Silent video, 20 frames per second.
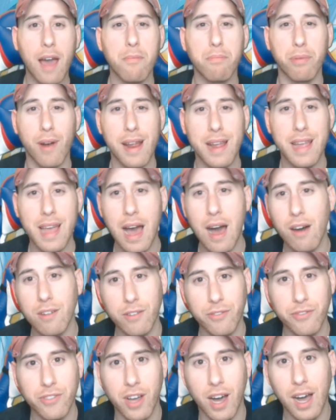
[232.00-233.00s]
break out
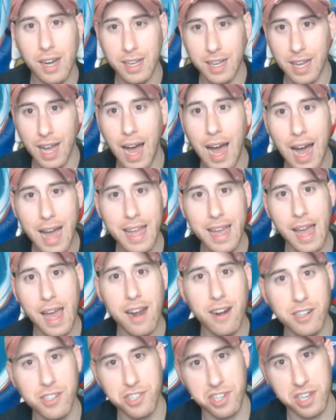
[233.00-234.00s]
of the Hakai
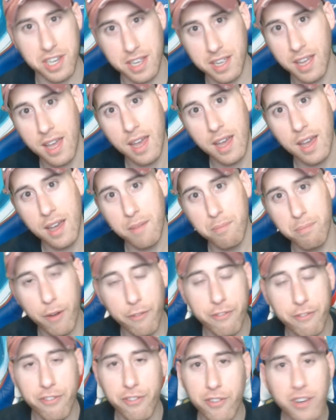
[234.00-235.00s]
energy,
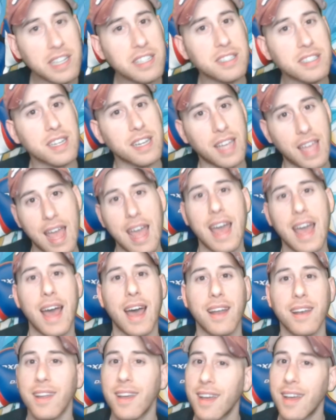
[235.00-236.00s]
but Frieza
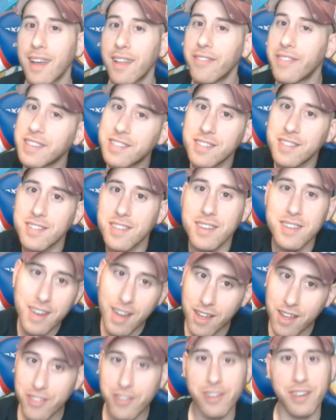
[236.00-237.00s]
can. And this is
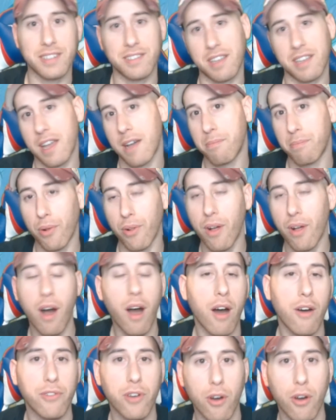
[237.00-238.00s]
another example
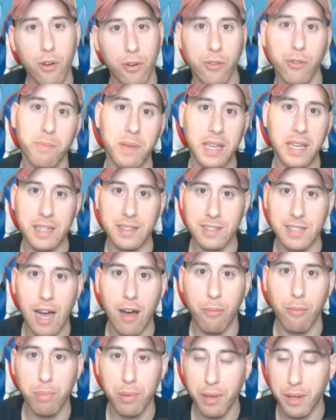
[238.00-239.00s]
of Goku being
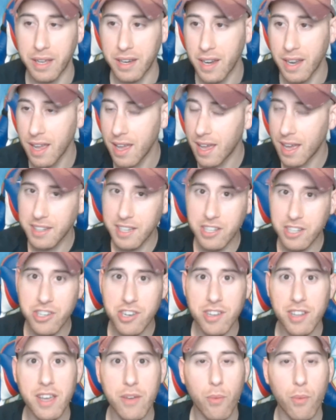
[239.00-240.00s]
downplayed.
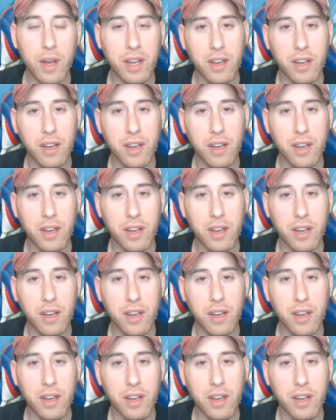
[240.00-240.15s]
Additionally, when